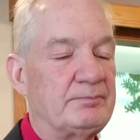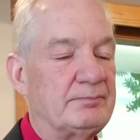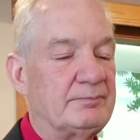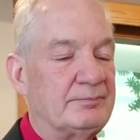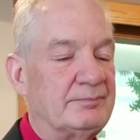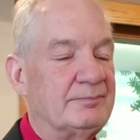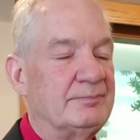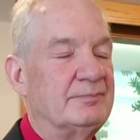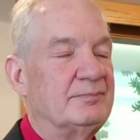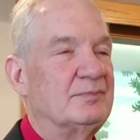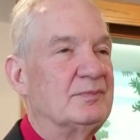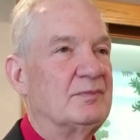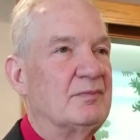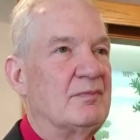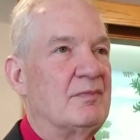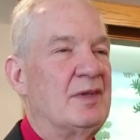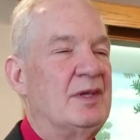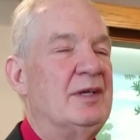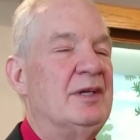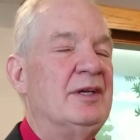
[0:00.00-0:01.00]

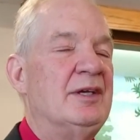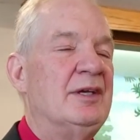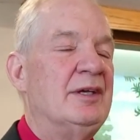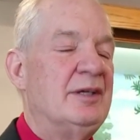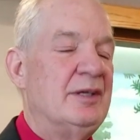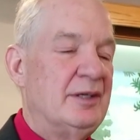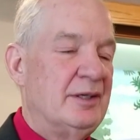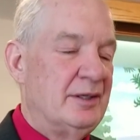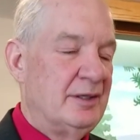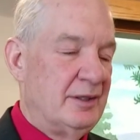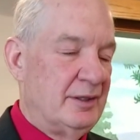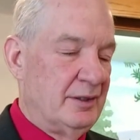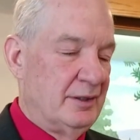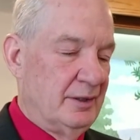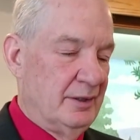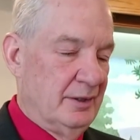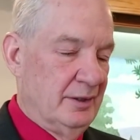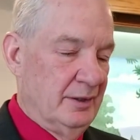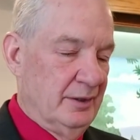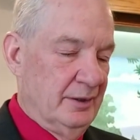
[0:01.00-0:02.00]

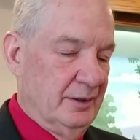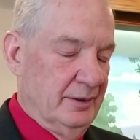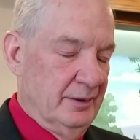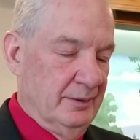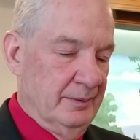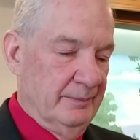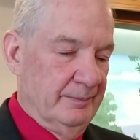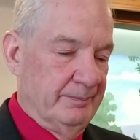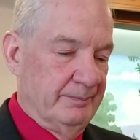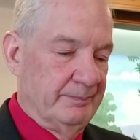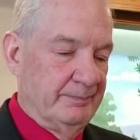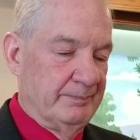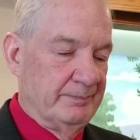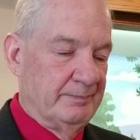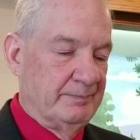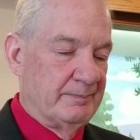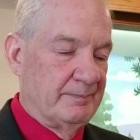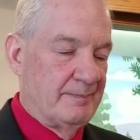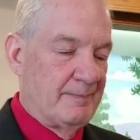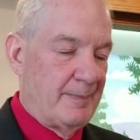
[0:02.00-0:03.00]

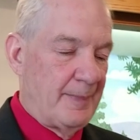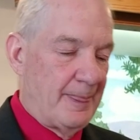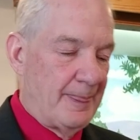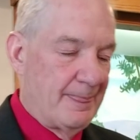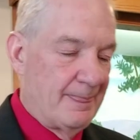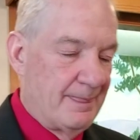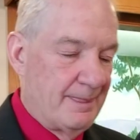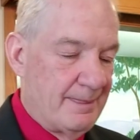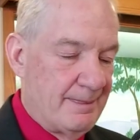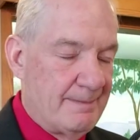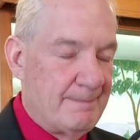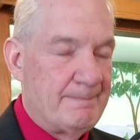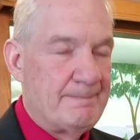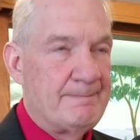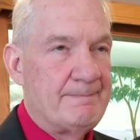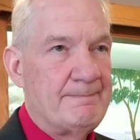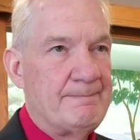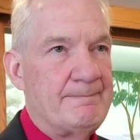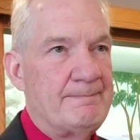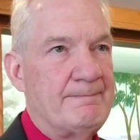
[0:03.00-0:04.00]

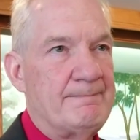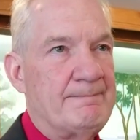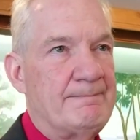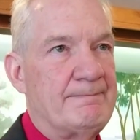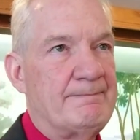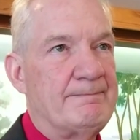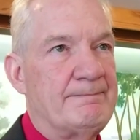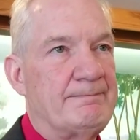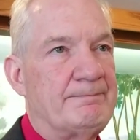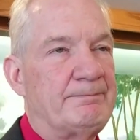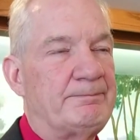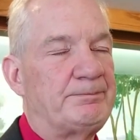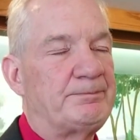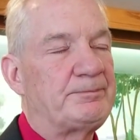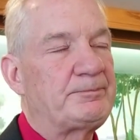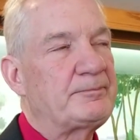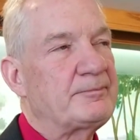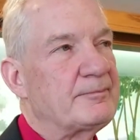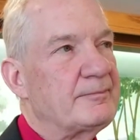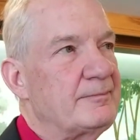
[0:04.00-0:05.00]

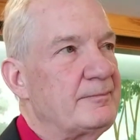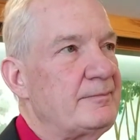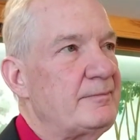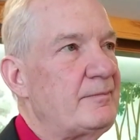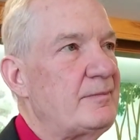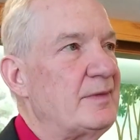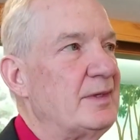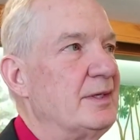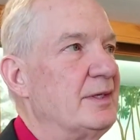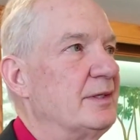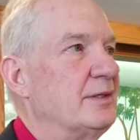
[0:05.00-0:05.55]
No one is speaking in this clip.